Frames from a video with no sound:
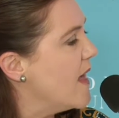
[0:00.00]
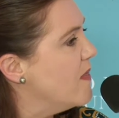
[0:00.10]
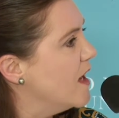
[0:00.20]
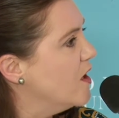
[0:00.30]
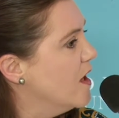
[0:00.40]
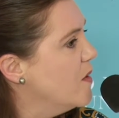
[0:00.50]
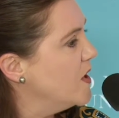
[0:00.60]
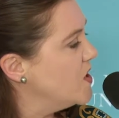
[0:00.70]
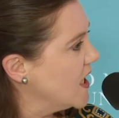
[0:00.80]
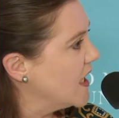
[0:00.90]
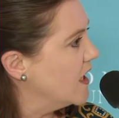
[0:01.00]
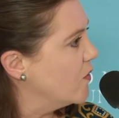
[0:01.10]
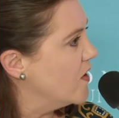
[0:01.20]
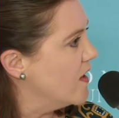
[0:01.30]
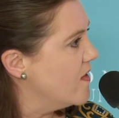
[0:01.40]
And then particularly
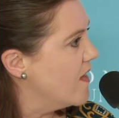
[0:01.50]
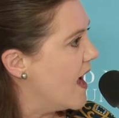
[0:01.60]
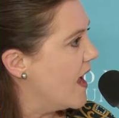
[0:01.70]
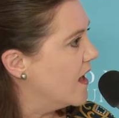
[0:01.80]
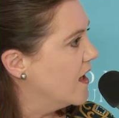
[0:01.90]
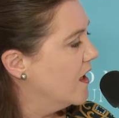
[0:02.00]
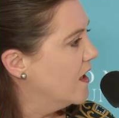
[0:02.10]
within that,